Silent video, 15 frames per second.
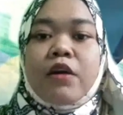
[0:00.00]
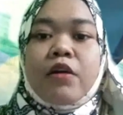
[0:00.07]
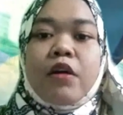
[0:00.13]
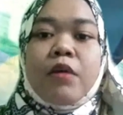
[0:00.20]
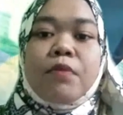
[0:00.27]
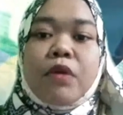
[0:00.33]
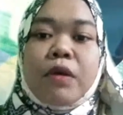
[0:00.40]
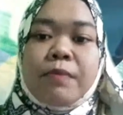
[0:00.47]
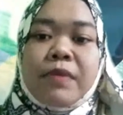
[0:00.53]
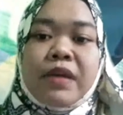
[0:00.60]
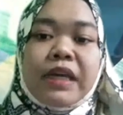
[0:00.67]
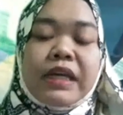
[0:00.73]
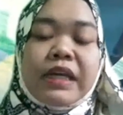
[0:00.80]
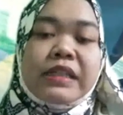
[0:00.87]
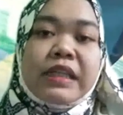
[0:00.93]
global
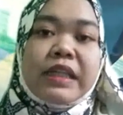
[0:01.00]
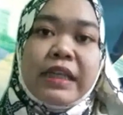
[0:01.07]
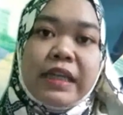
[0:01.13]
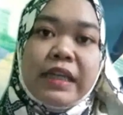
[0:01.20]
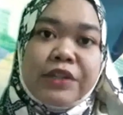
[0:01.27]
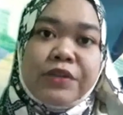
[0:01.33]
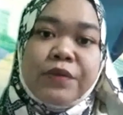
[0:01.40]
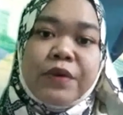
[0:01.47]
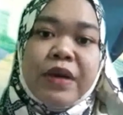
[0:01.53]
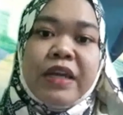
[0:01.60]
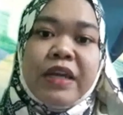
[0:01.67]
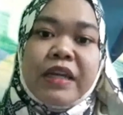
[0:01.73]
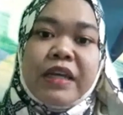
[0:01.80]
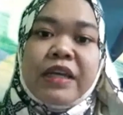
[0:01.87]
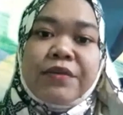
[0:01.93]
warming is leading to
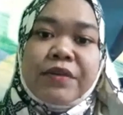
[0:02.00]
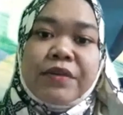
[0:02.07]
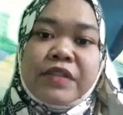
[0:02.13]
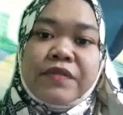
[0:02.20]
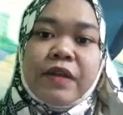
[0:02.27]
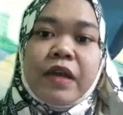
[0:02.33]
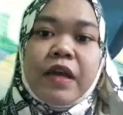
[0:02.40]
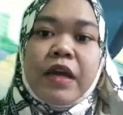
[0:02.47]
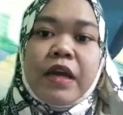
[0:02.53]
an increased